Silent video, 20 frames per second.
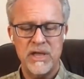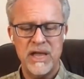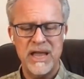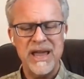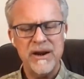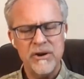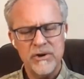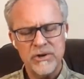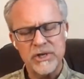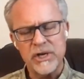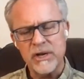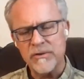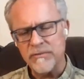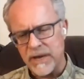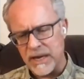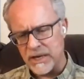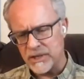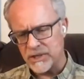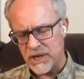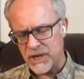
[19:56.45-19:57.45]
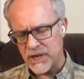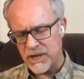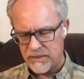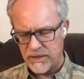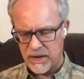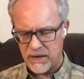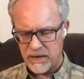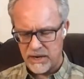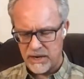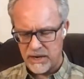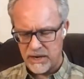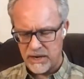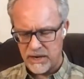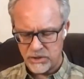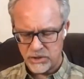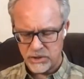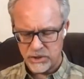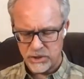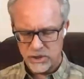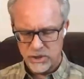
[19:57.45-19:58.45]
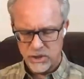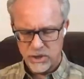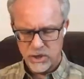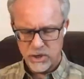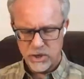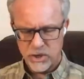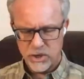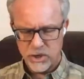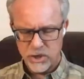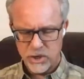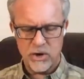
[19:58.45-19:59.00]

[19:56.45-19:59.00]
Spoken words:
the energy of anxiety that is